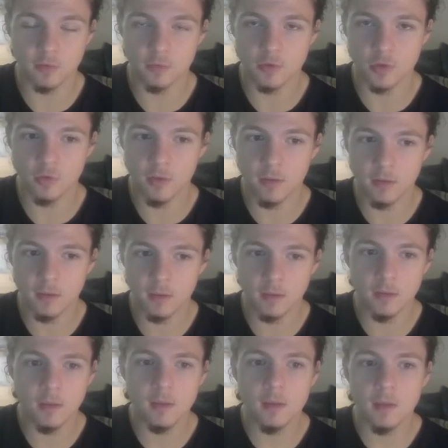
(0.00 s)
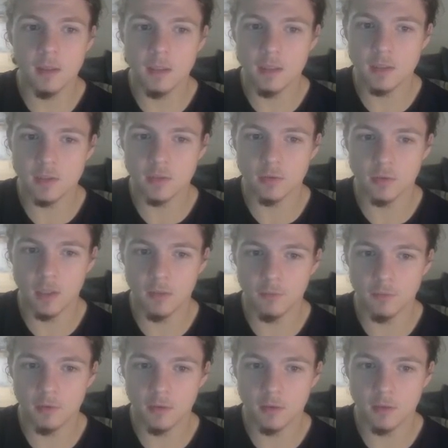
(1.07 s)
Australia, Eastern
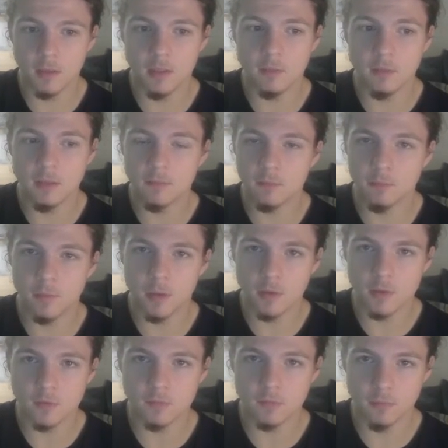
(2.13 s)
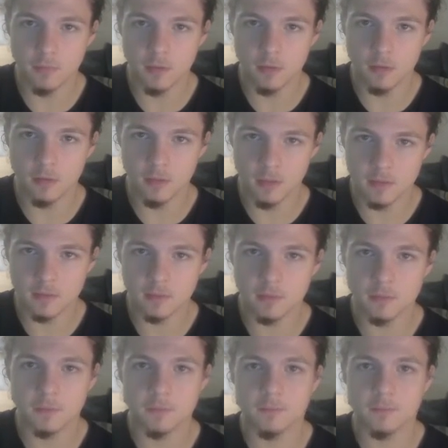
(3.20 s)
Africa, and even parts of the Middle East.